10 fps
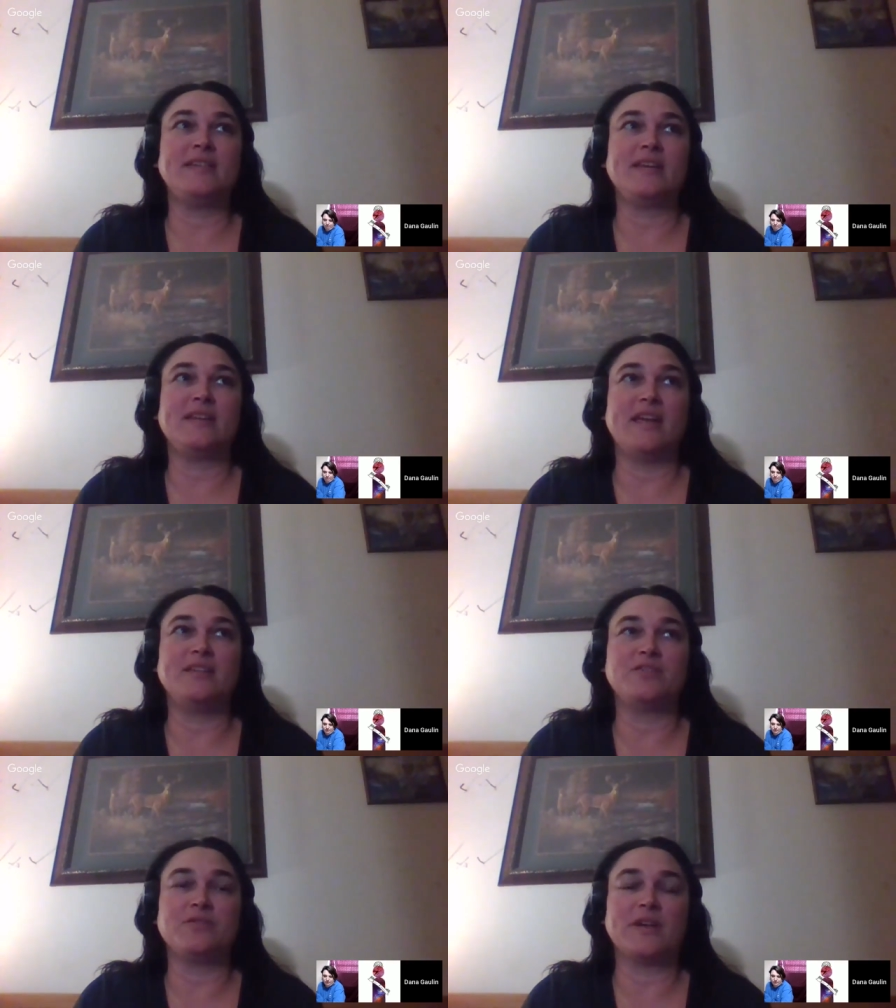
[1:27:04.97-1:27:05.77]
an
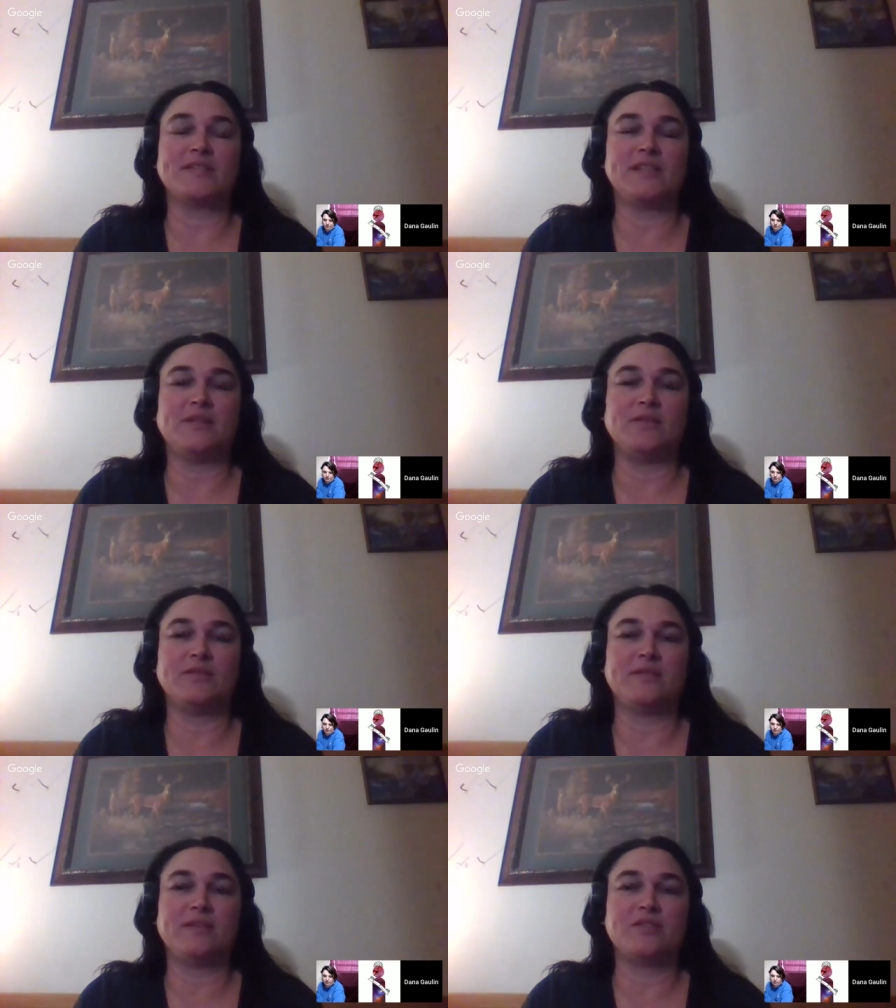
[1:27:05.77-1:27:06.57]

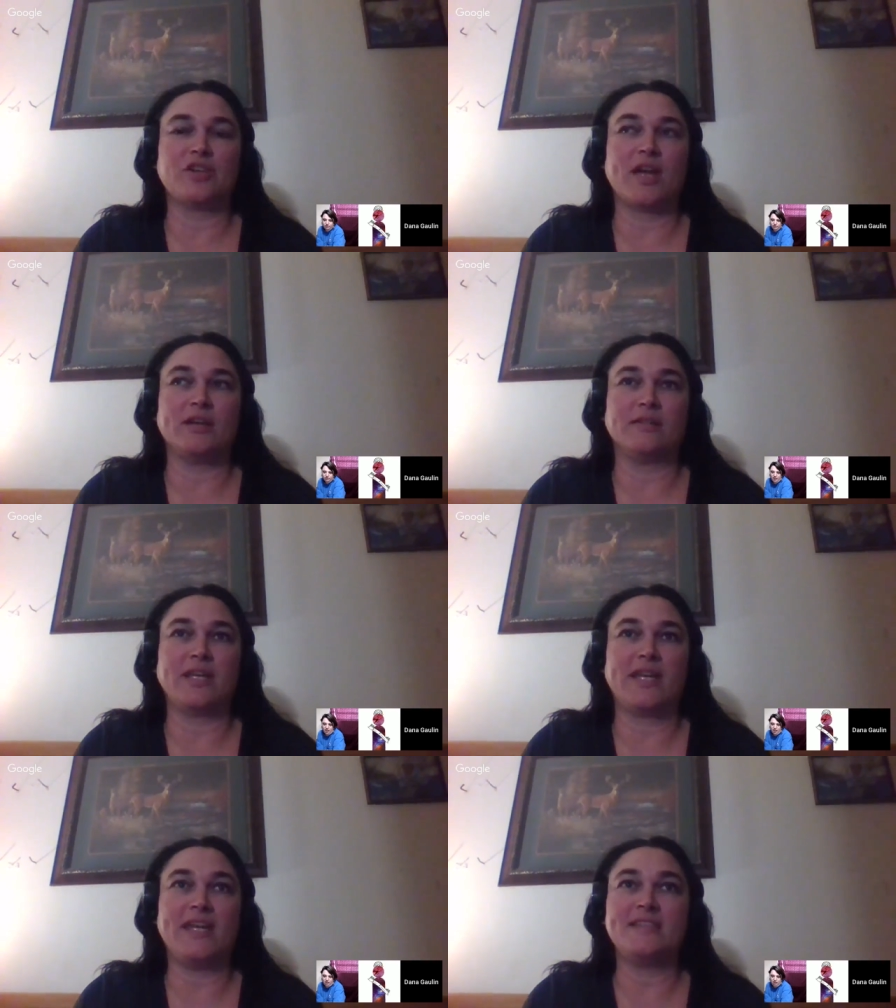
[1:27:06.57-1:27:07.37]
interesting child.
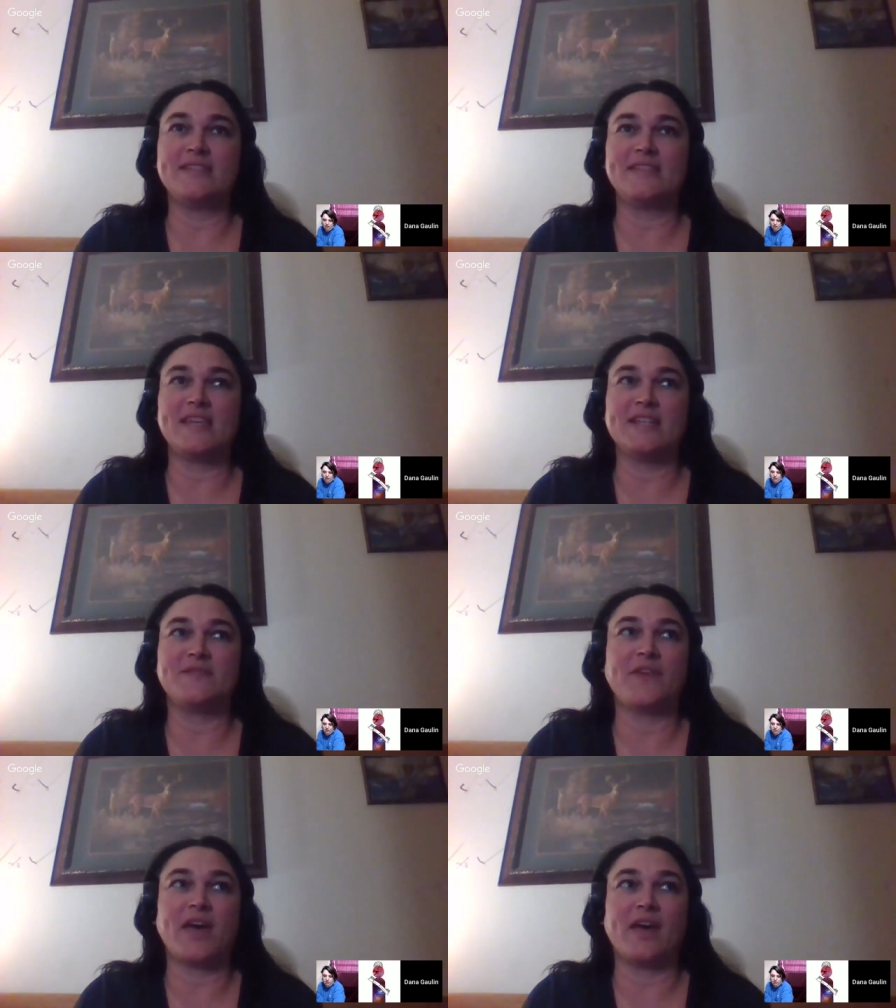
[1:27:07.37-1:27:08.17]
He's
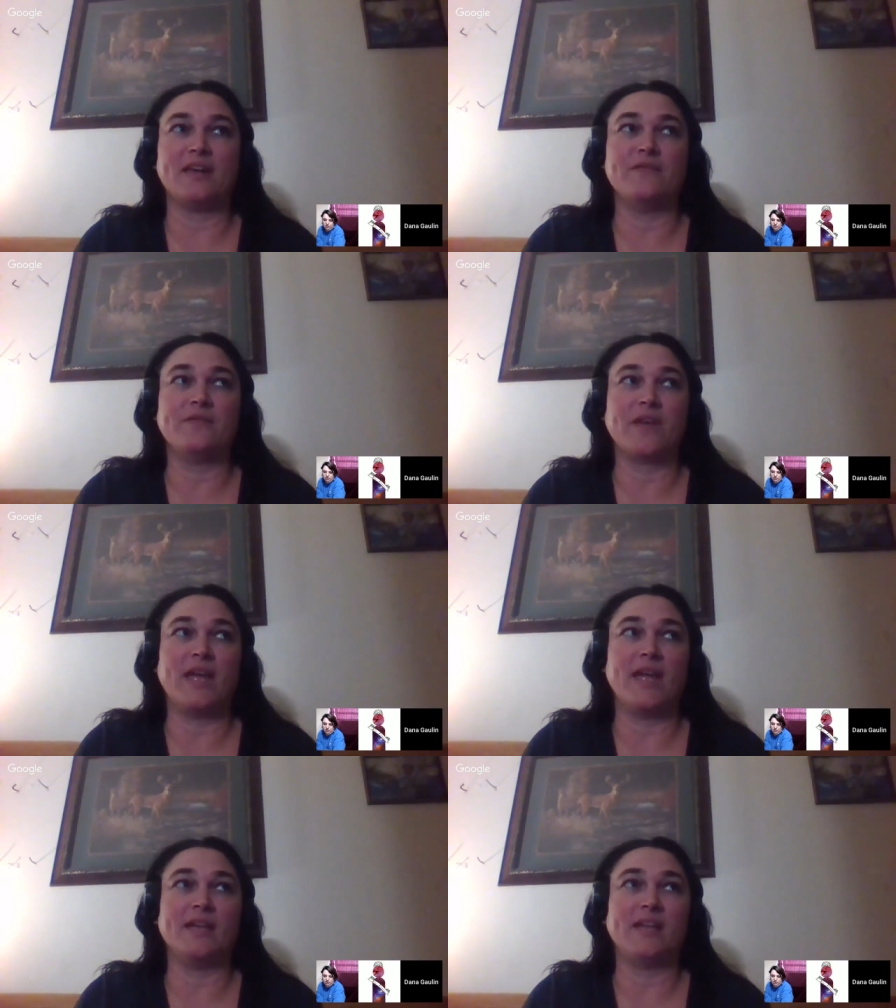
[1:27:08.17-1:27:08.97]
6'5"
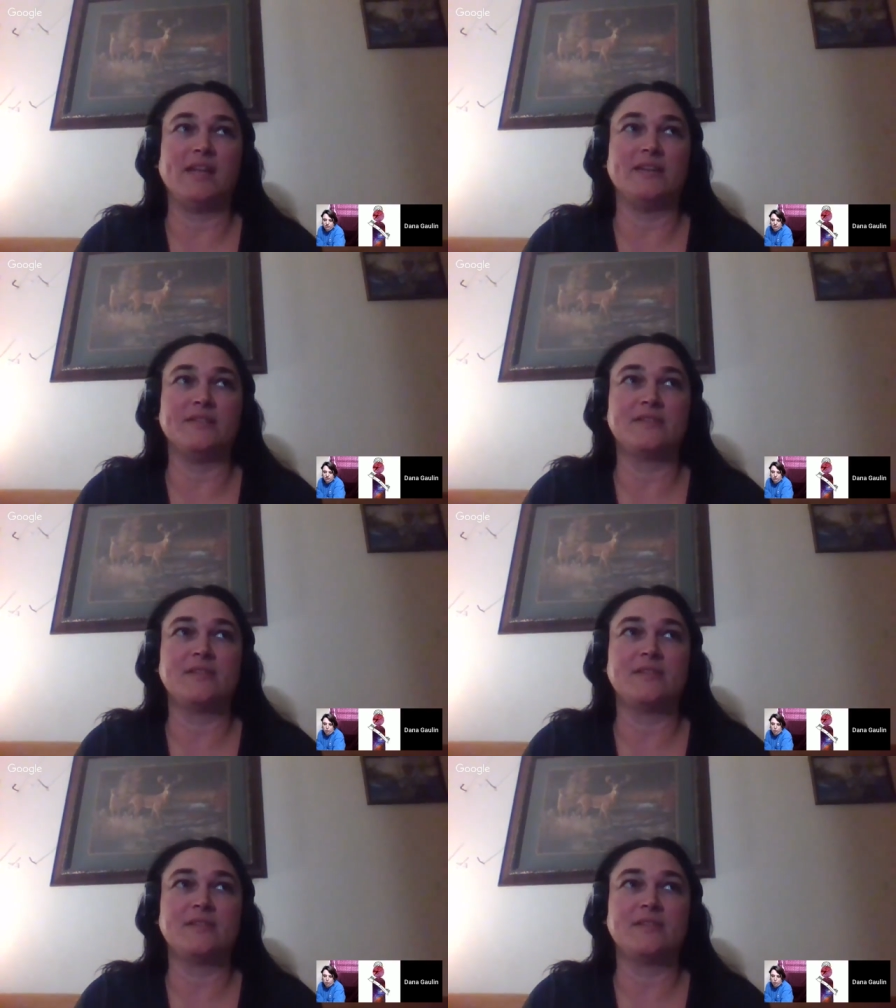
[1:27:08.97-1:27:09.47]
and he's